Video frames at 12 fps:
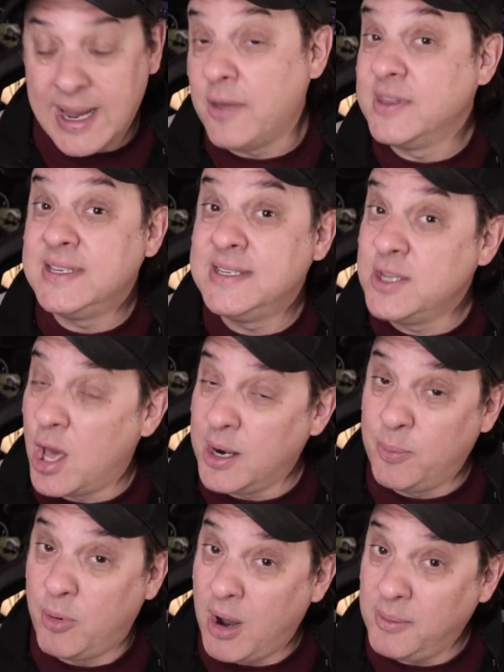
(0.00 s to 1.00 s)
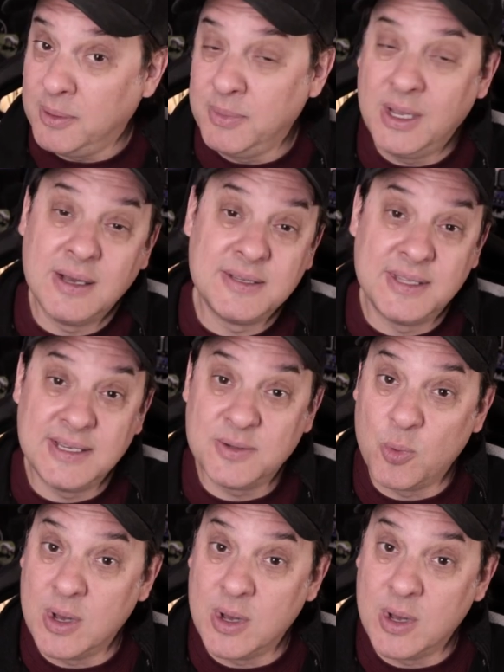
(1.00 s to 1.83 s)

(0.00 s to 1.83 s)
Now, this is not a problem because this